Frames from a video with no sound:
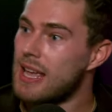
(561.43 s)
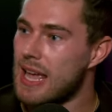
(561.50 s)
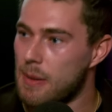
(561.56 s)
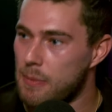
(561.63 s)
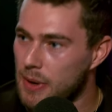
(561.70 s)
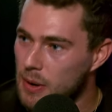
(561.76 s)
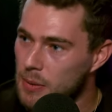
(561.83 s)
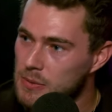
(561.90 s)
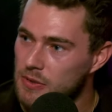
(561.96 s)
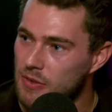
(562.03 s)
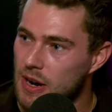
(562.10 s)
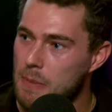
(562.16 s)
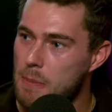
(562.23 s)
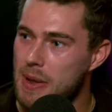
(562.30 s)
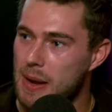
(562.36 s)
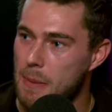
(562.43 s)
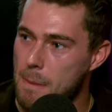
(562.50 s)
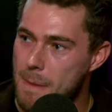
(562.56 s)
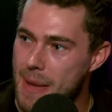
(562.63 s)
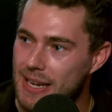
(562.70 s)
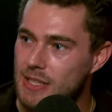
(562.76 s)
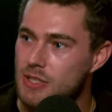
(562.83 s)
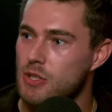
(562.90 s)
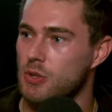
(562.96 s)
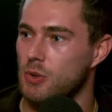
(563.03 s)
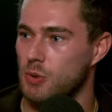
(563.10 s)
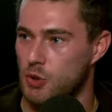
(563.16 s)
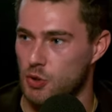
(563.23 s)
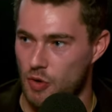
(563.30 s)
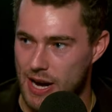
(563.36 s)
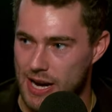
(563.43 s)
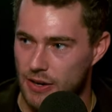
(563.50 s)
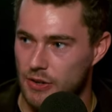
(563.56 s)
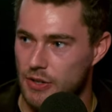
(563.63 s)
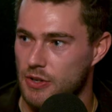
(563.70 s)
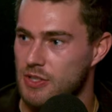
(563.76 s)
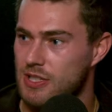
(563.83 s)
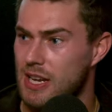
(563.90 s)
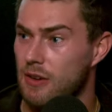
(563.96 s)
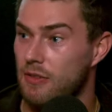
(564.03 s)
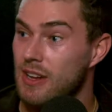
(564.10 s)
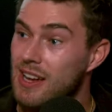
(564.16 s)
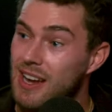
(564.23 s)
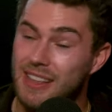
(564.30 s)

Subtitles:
it becomes a very big mental drain on yourself.